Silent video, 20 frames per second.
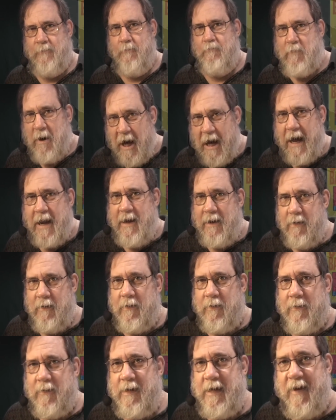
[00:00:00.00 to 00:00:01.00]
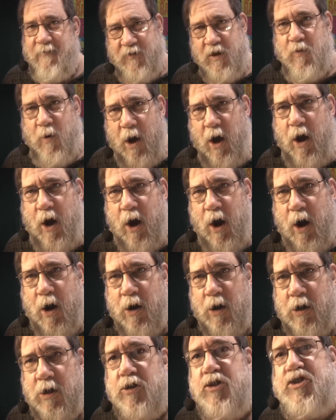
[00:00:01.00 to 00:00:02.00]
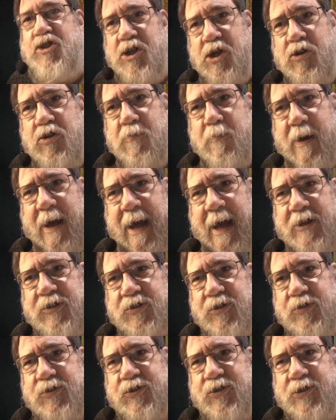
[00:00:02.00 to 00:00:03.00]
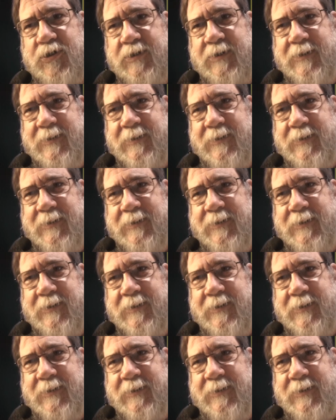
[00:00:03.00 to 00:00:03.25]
But if you are, sue the bastards.